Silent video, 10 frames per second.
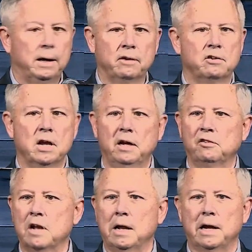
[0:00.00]
It's
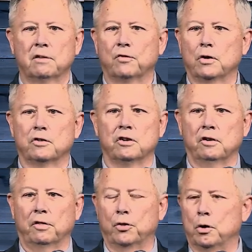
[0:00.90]
not like the
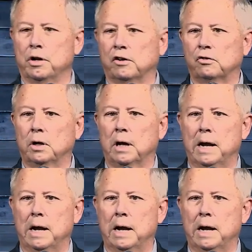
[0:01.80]
3rd district.